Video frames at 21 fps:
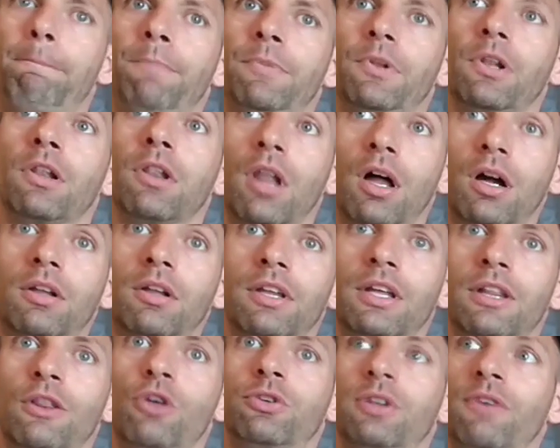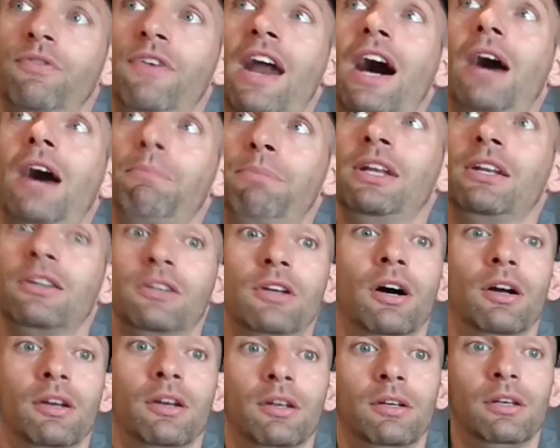Luckily, those have not been
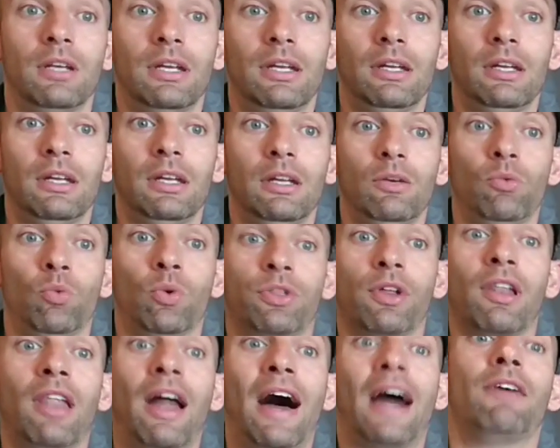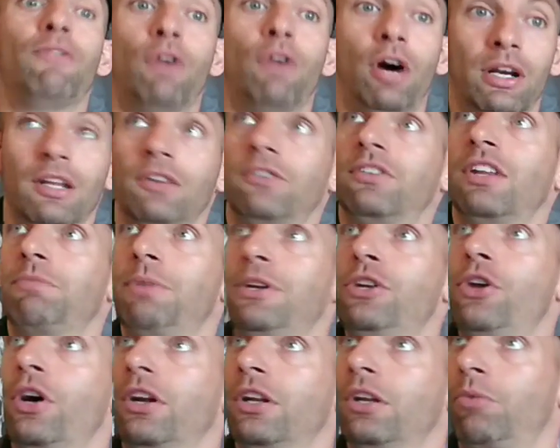done with a live audience. They've been
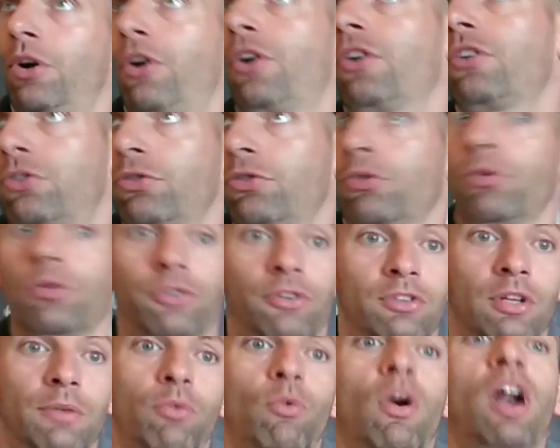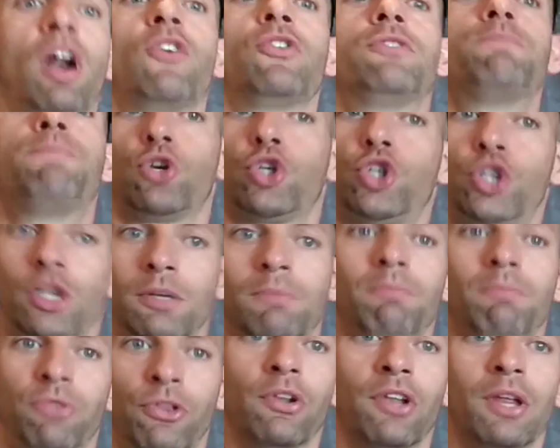done in rehearsals or something where I was
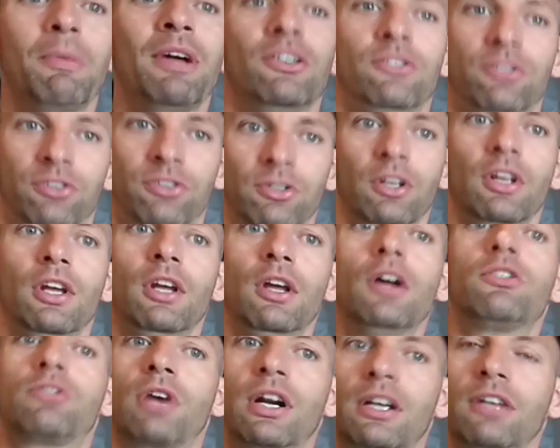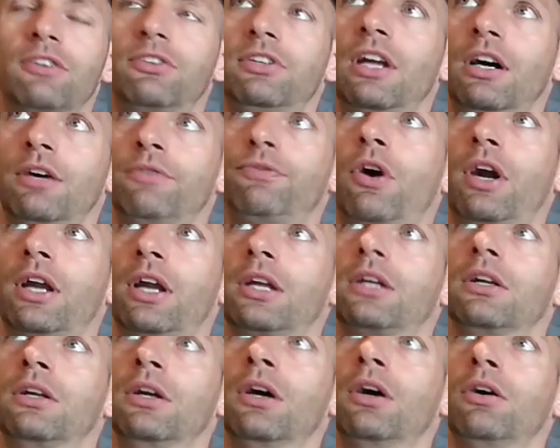pushing the limits, trying to see how far I
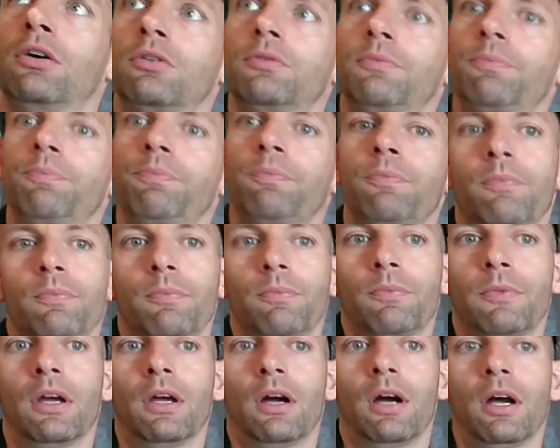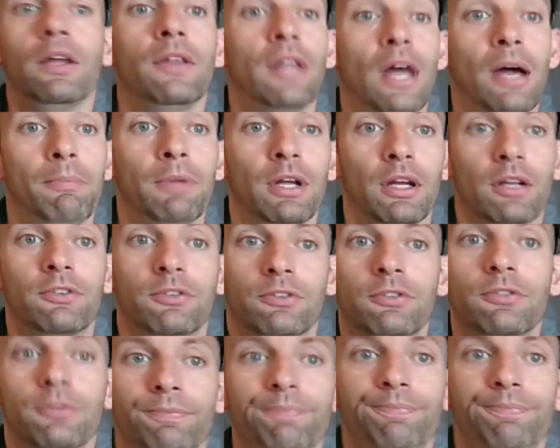could go in that mix.